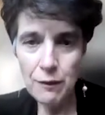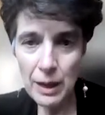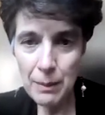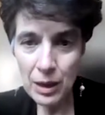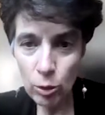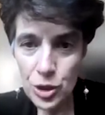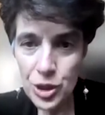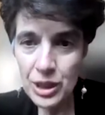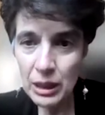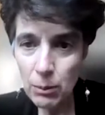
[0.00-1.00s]

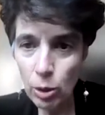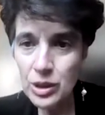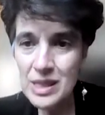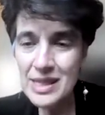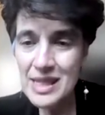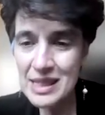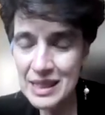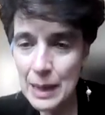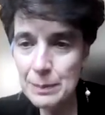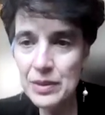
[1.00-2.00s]
Pharmacological models
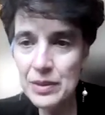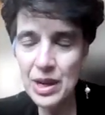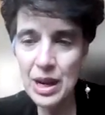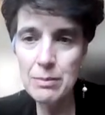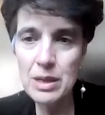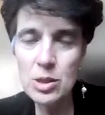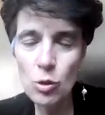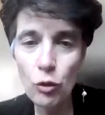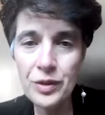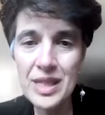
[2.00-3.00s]
describe the dynamics
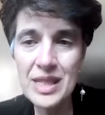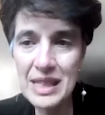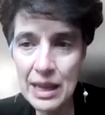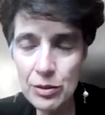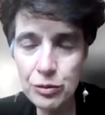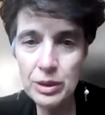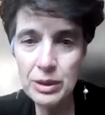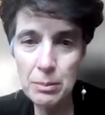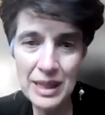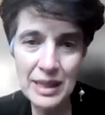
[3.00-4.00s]
of these
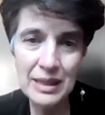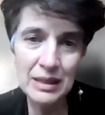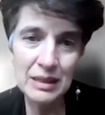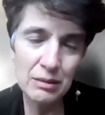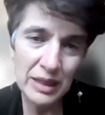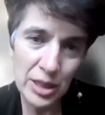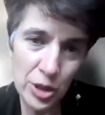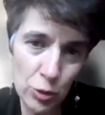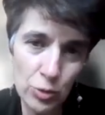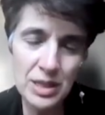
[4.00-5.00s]
carefully medically
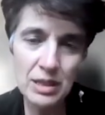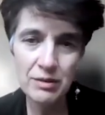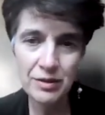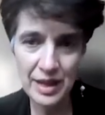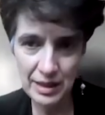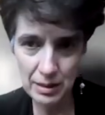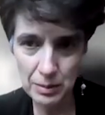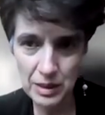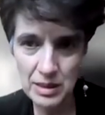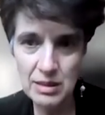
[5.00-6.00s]
chosen
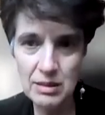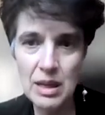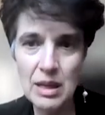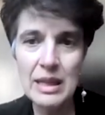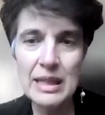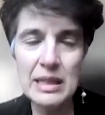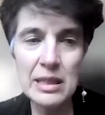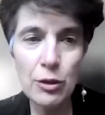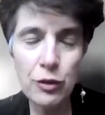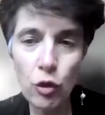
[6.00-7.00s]
variables in
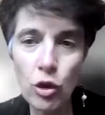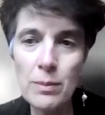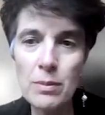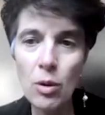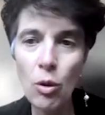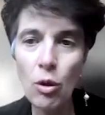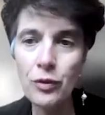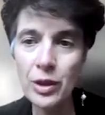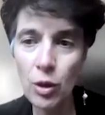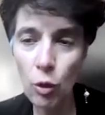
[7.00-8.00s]
the form
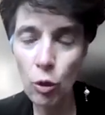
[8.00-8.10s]
of an